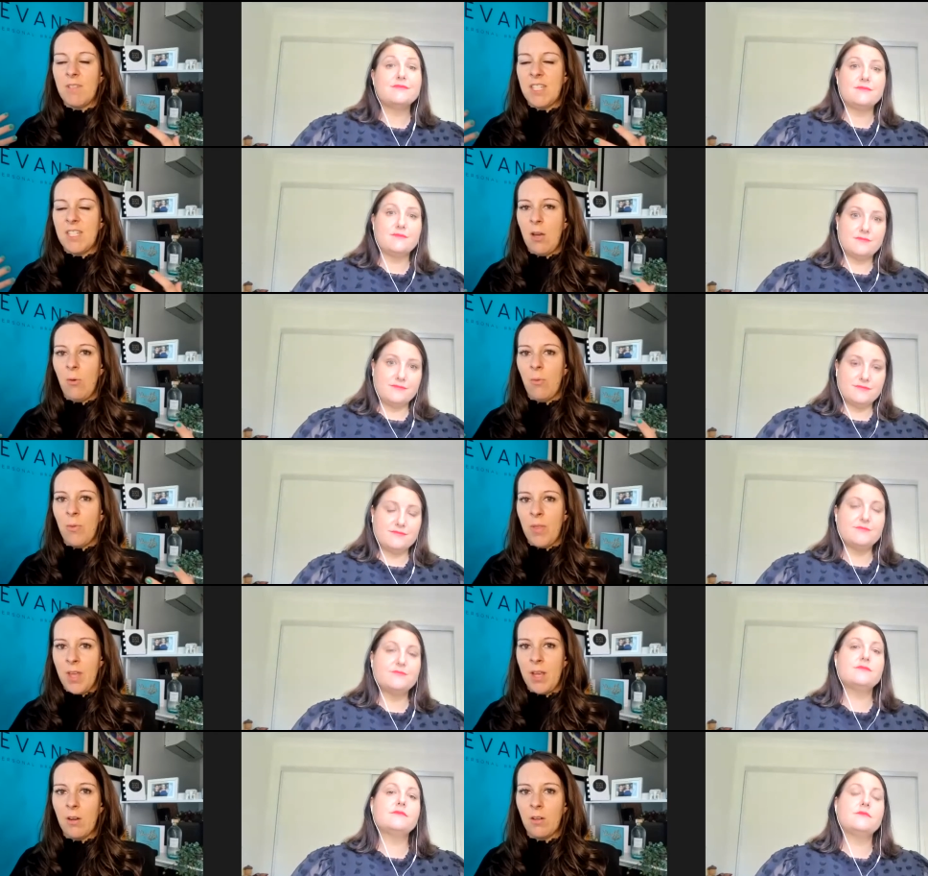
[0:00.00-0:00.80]

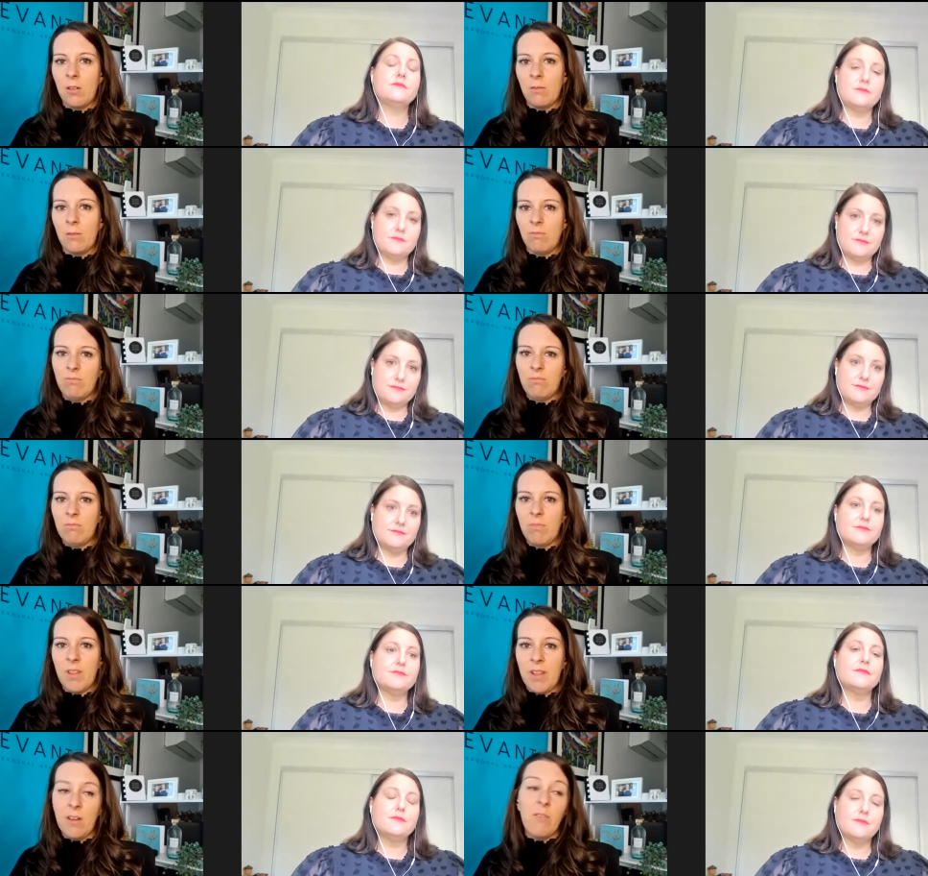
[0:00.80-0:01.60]
Speaker 1: sell their
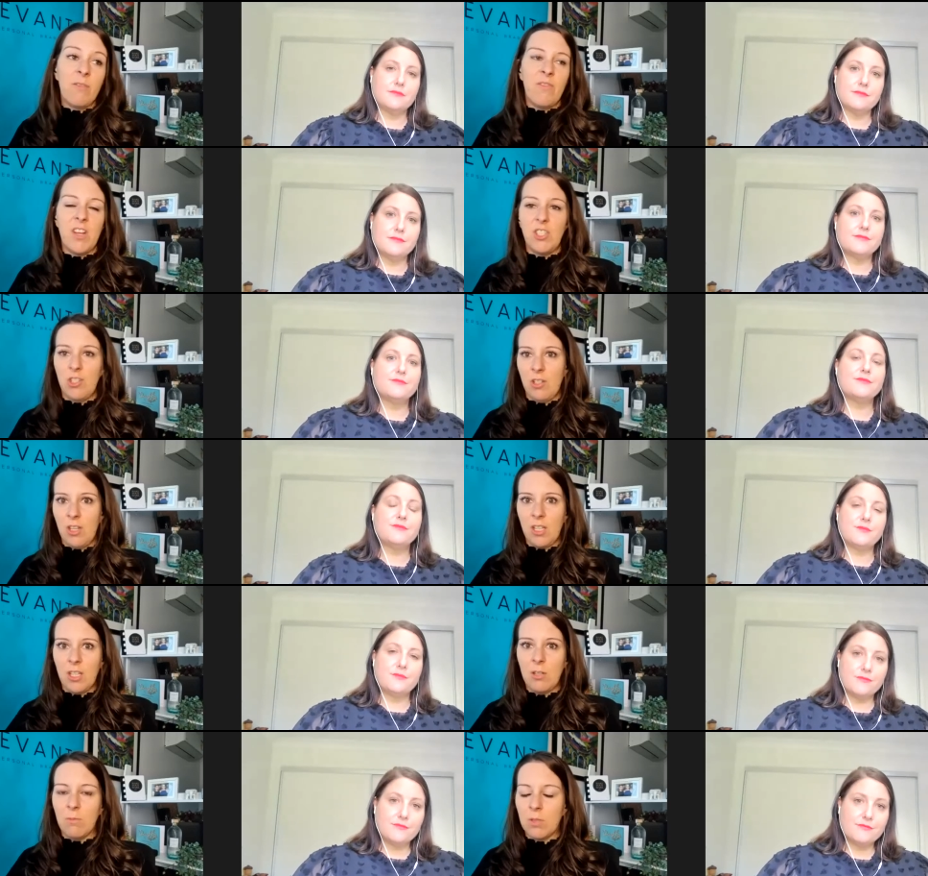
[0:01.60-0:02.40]
their vision,
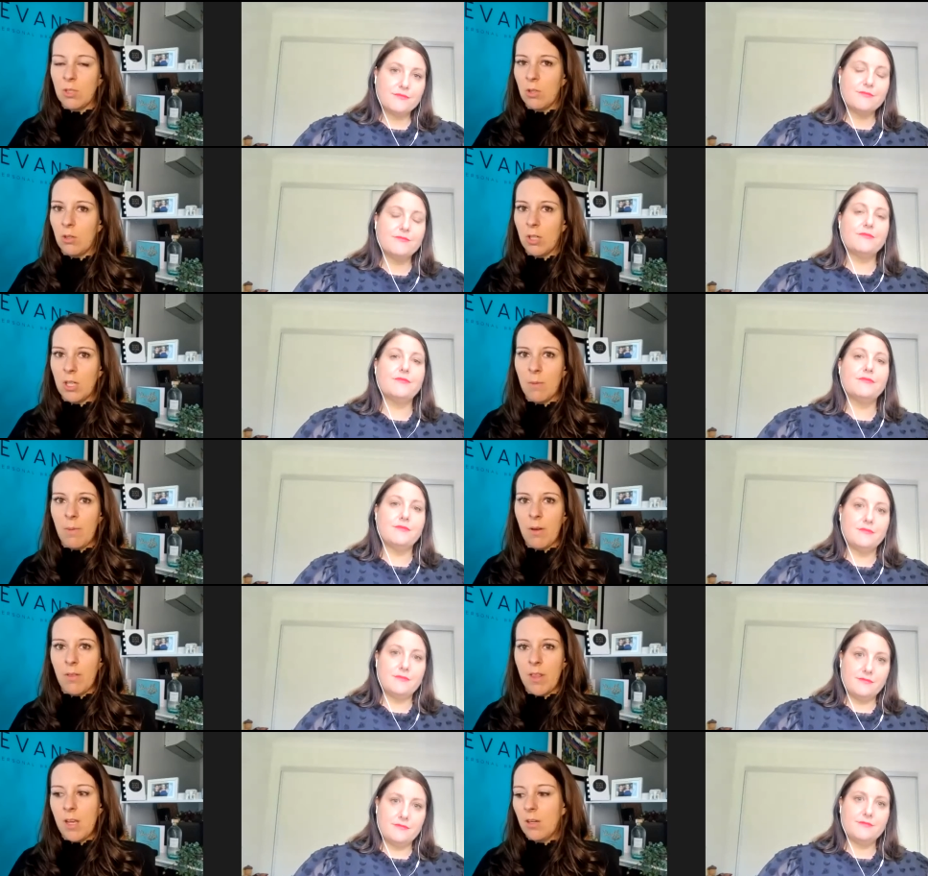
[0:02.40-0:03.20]
like you were talking
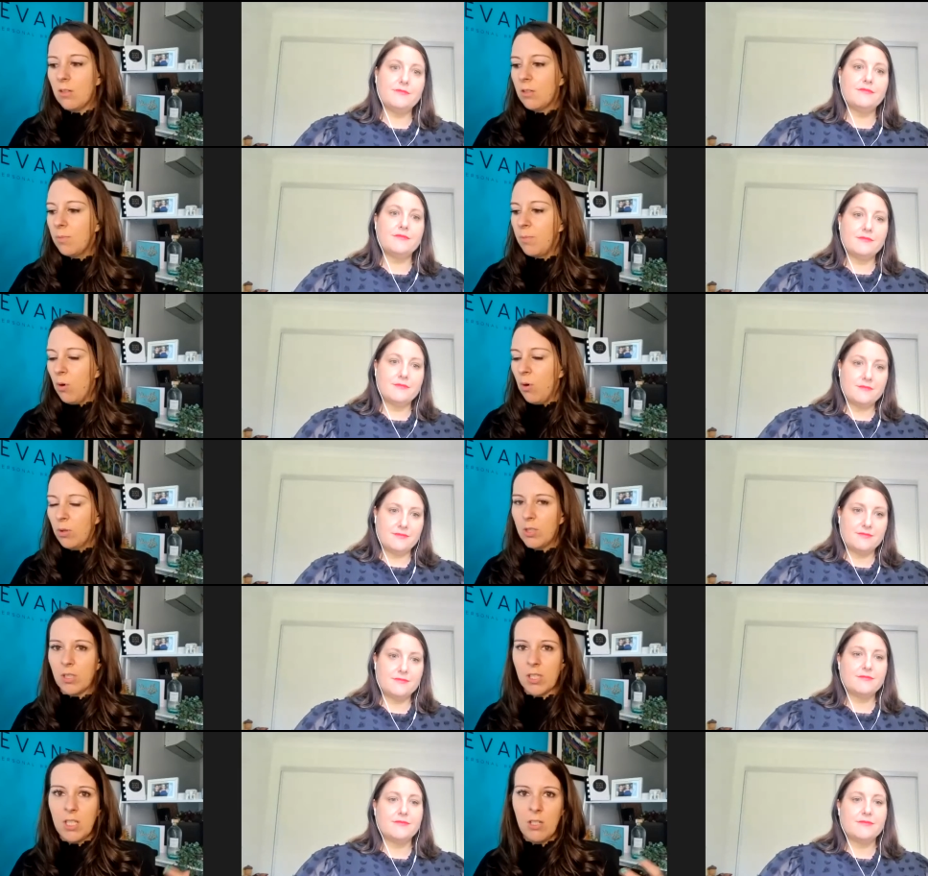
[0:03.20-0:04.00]
about, their
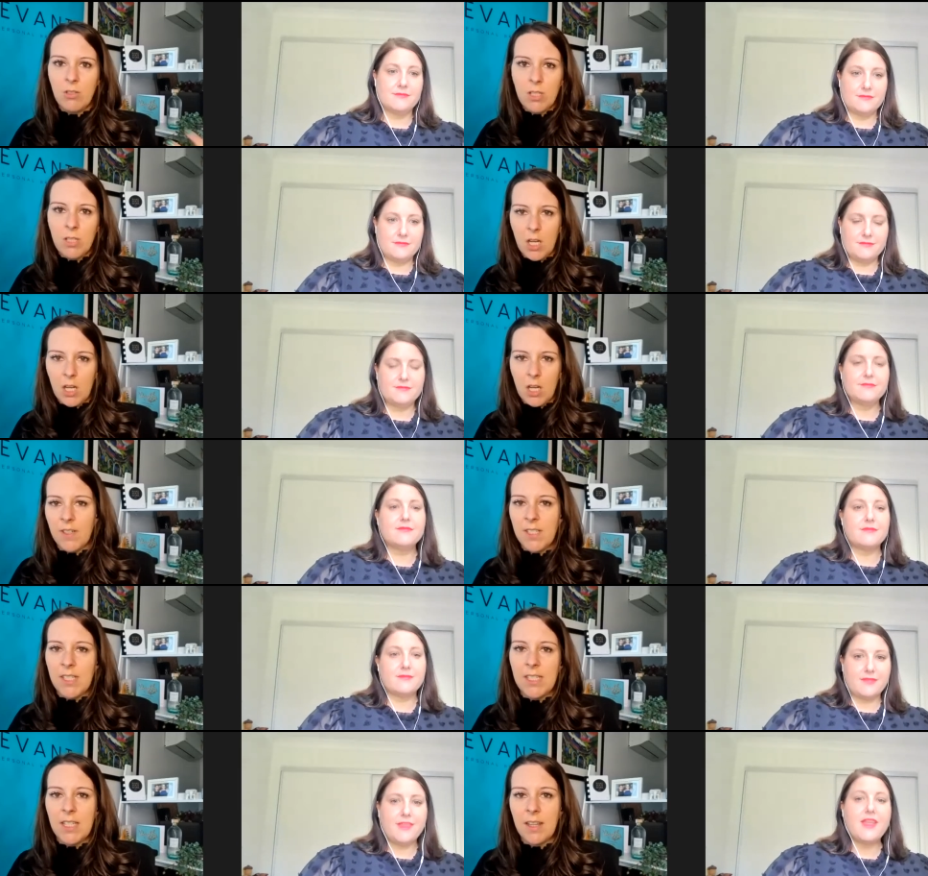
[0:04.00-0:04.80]
products, their
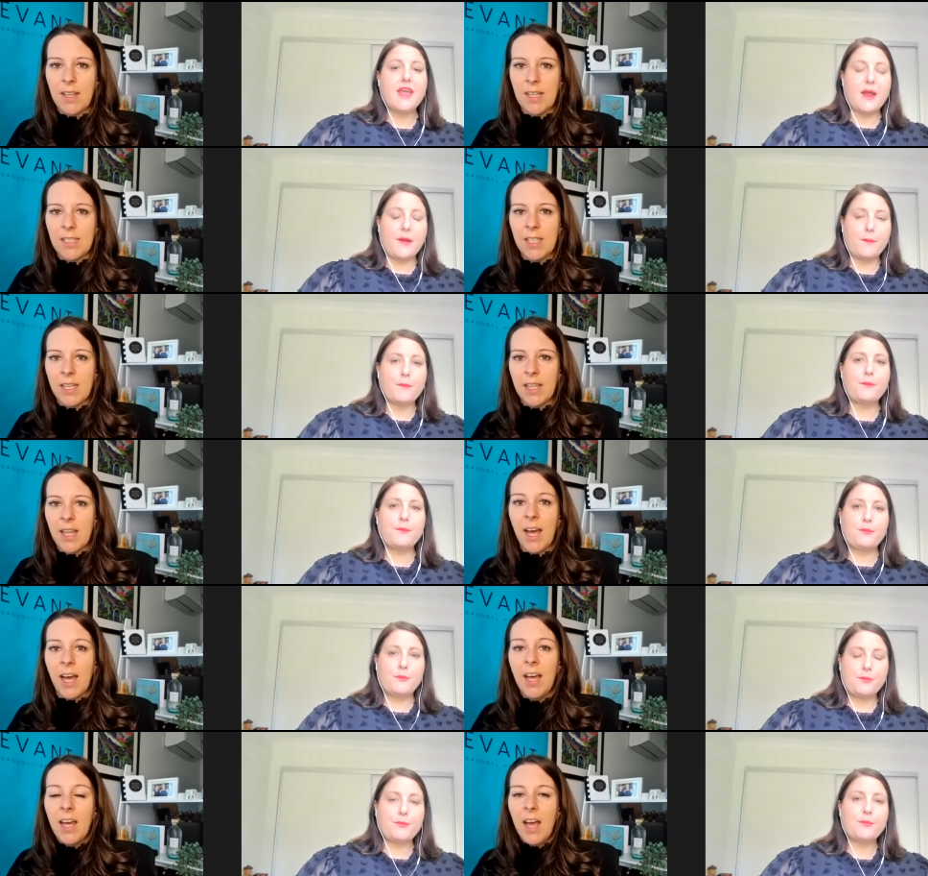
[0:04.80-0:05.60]
services, and things like
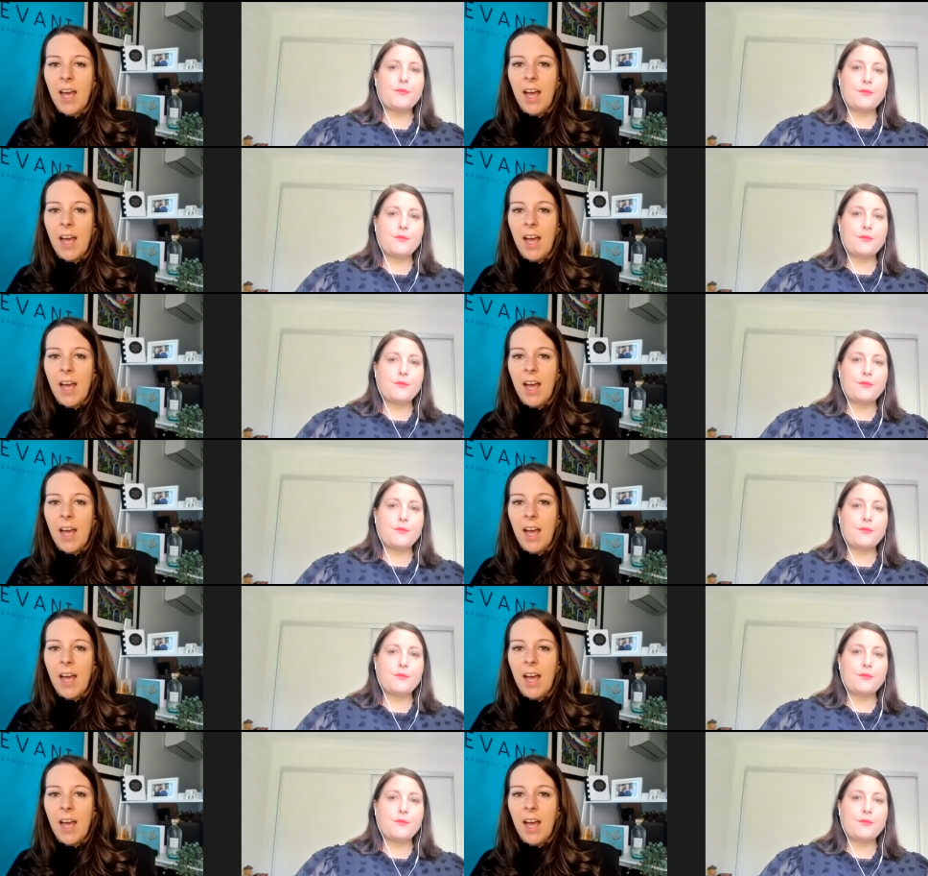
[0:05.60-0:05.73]
that.